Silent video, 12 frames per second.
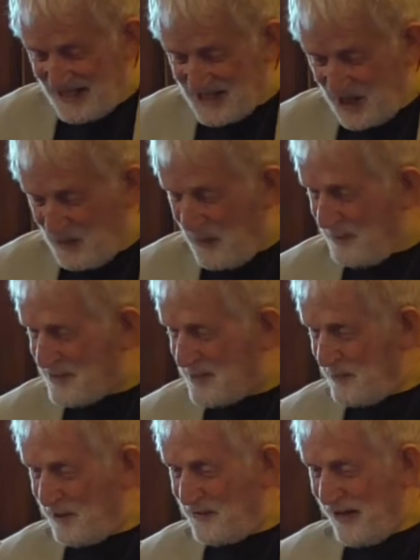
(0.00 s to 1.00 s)
So perhaps
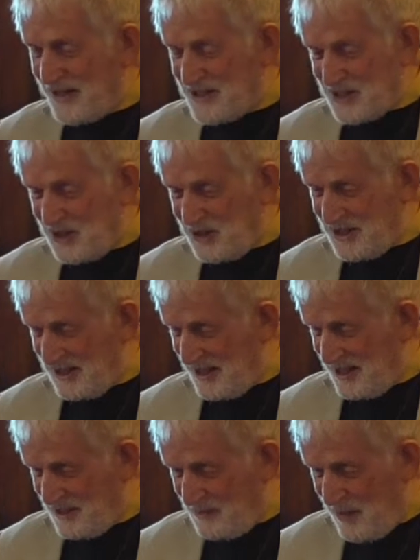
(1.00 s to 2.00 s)
a bit of
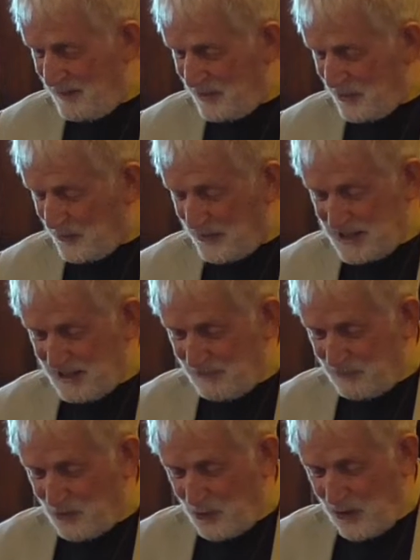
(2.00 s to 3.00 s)
uncertainty, it might be the
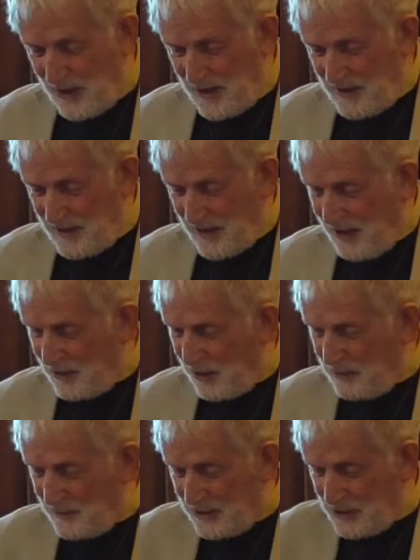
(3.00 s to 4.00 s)
reason for now
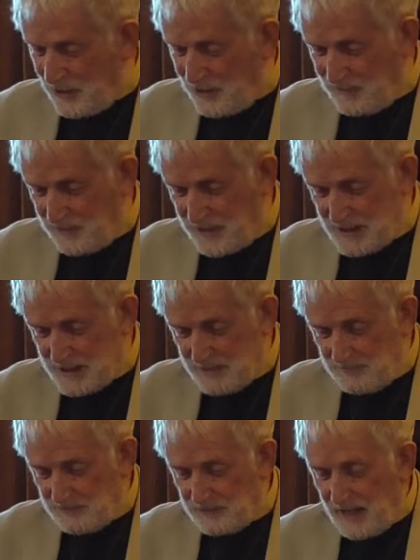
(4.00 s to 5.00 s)
not being confident.
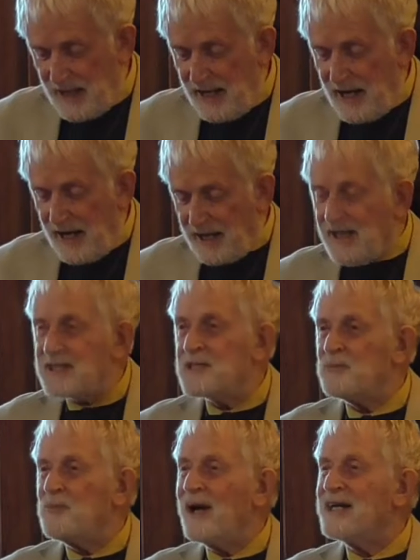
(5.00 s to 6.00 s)
I'd like
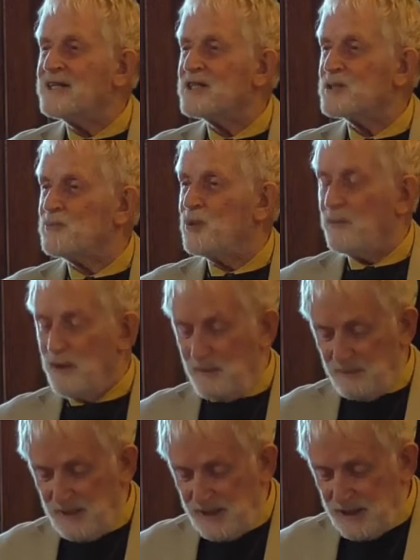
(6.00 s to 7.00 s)
to break this
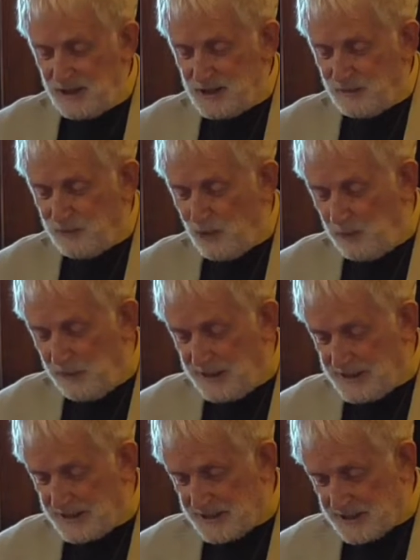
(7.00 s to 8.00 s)
problem into 4
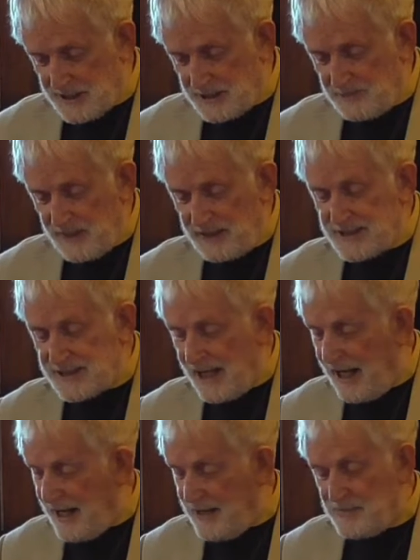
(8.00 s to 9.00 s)
pieces and
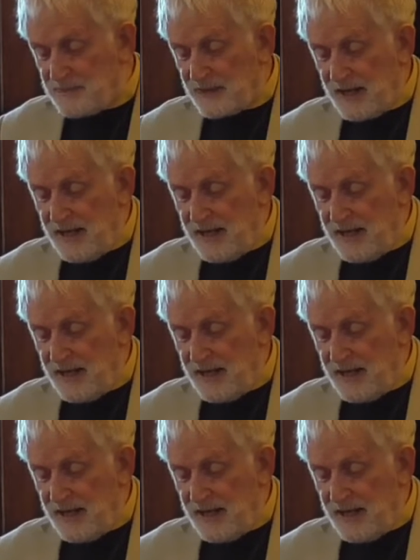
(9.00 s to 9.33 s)
say,